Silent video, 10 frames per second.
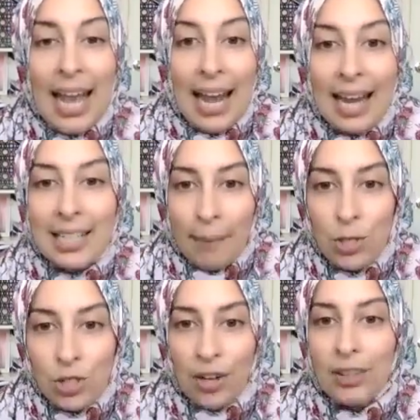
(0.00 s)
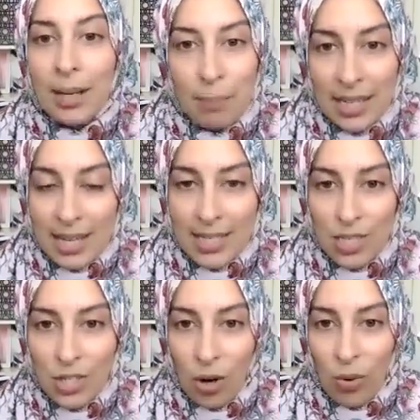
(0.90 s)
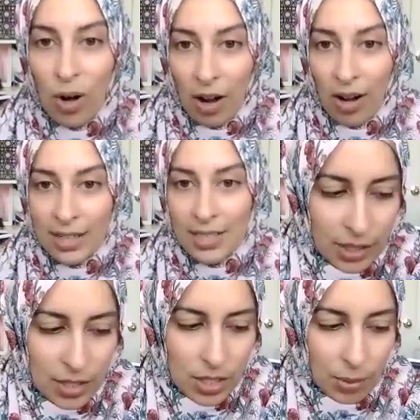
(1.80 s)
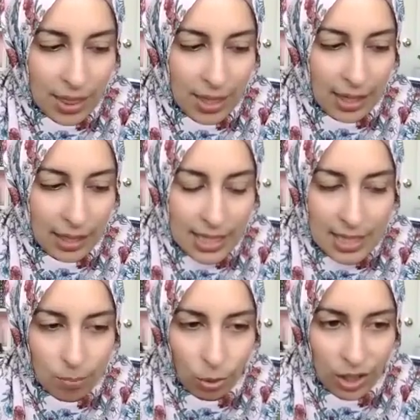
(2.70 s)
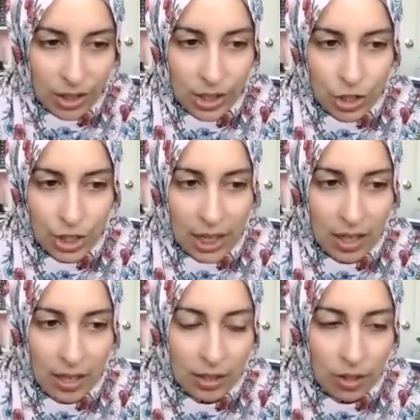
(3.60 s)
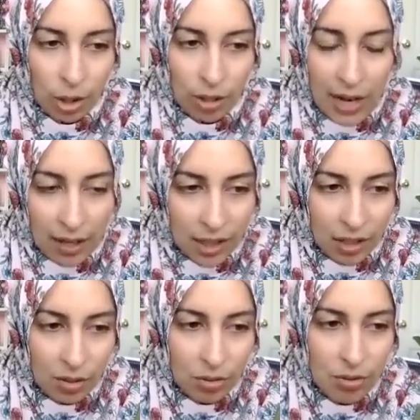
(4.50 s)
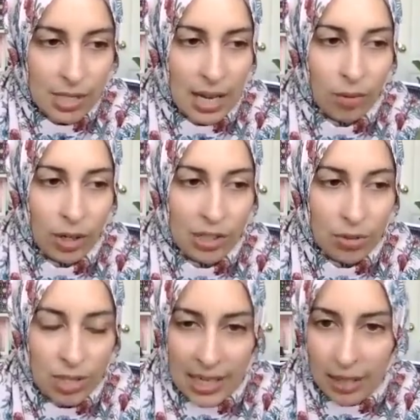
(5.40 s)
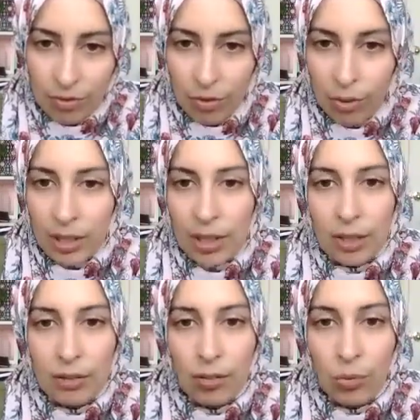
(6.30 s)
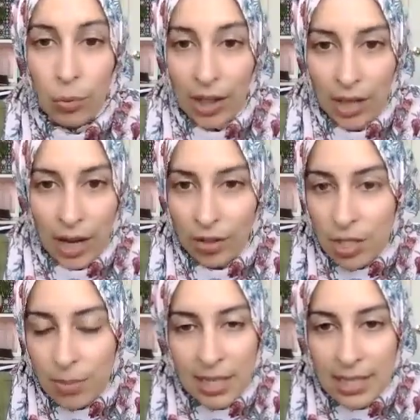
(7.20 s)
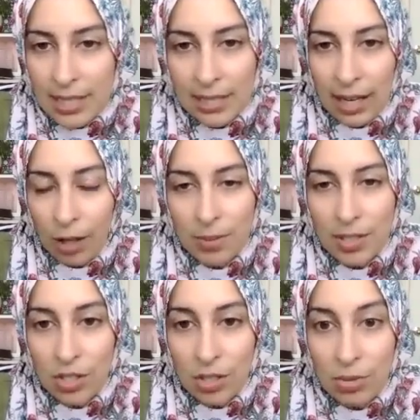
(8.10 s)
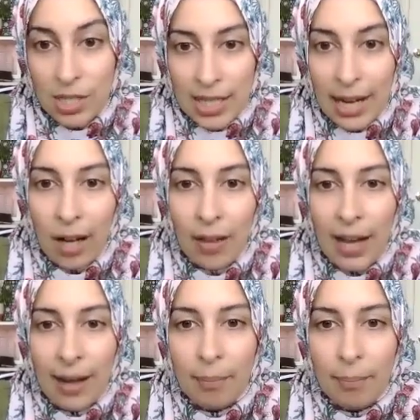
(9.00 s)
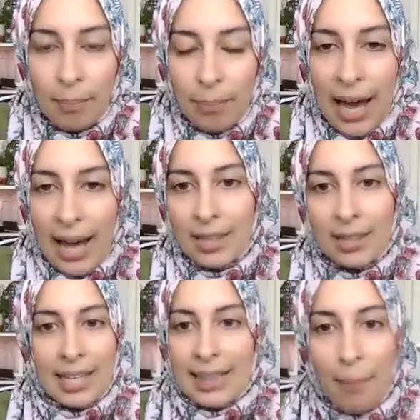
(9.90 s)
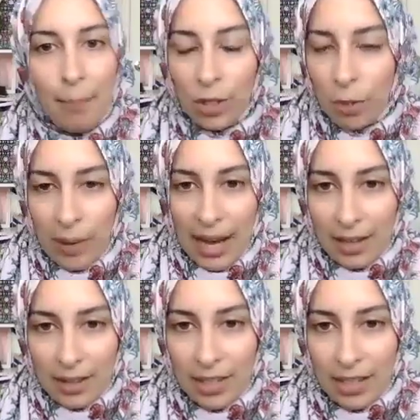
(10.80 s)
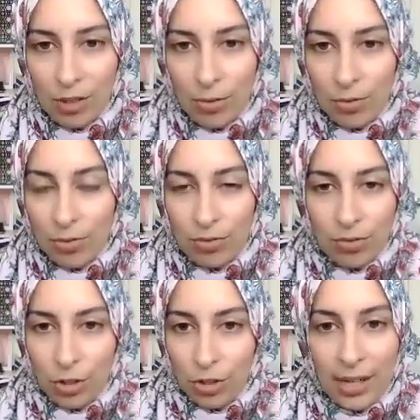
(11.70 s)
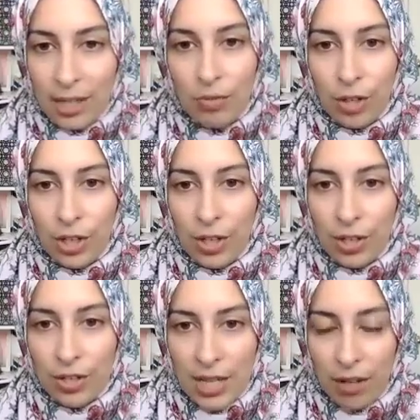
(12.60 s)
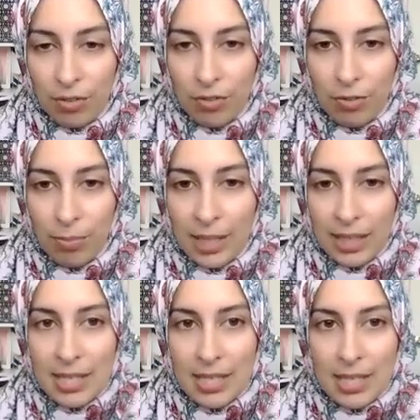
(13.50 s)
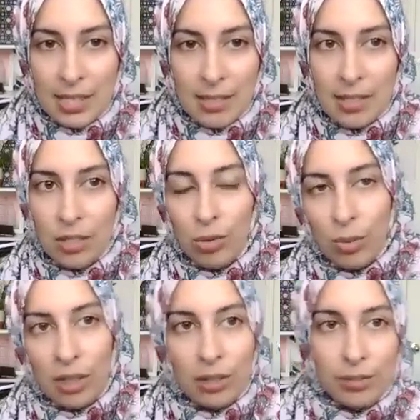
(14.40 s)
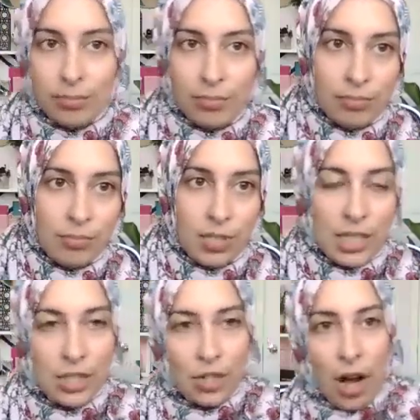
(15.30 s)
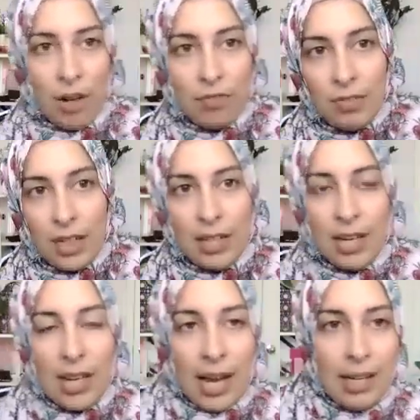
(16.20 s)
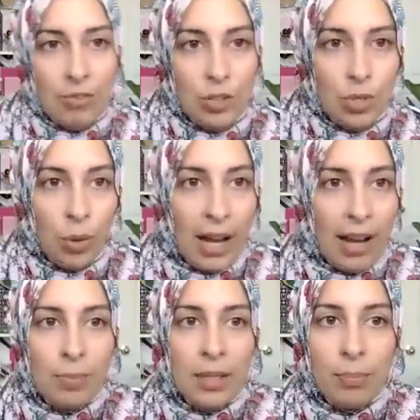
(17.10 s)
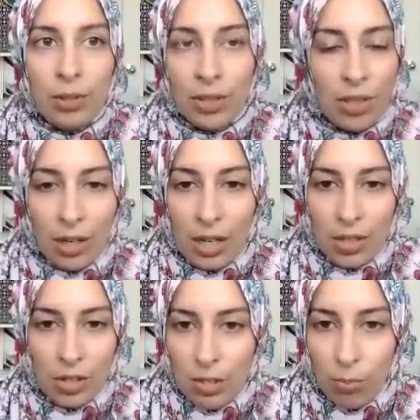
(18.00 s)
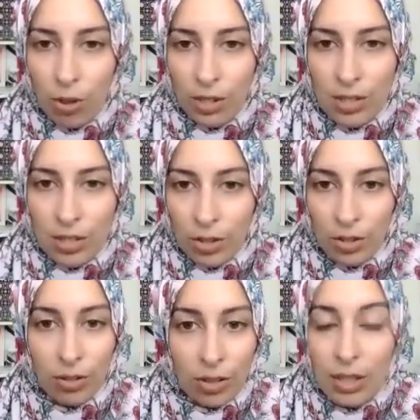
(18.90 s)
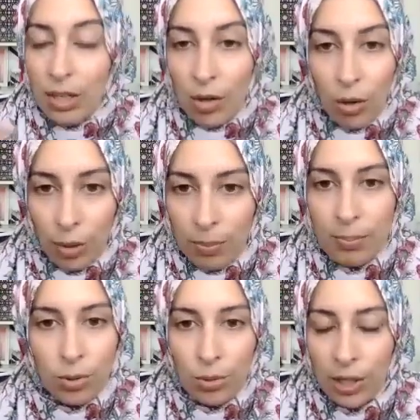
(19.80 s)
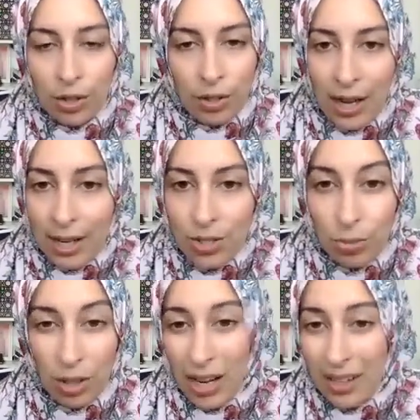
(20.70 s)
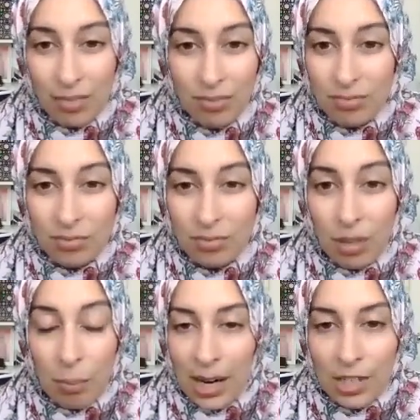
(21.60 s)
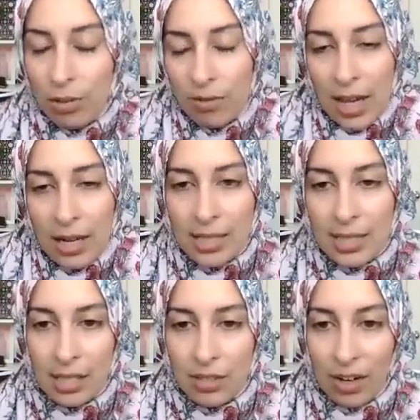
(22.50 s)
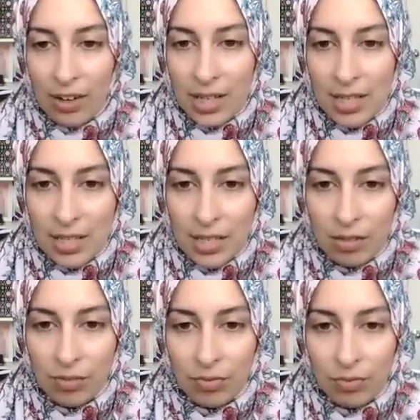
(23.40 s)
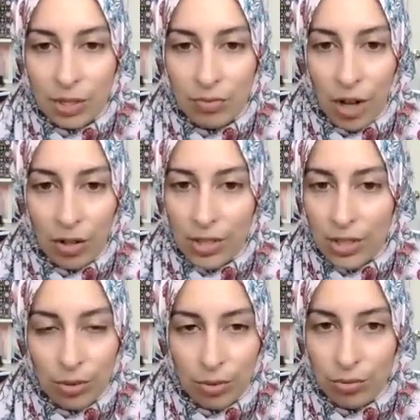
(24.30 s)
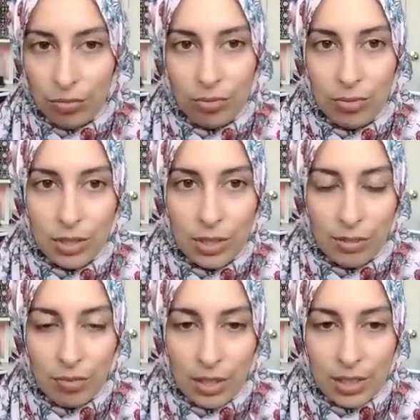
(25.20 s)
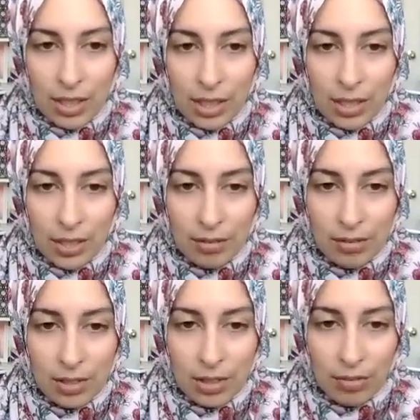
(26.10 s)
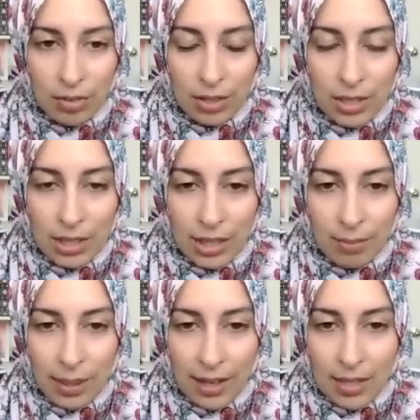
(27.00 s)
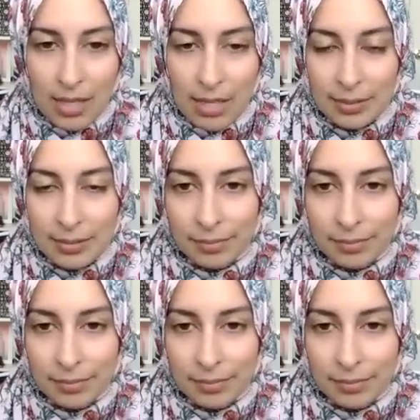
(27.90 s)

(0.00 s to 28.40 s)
And I'm struggling because it's so hot. So I think it is important to share your values and what you stand for with others, because it helps you stay on that path, like that middle path that you've created for yourself, because you will teeter off of it. And if you don't have people either in your support circle or people who are your clients who will kind of remind you of that, it's very easy to fall into different paths.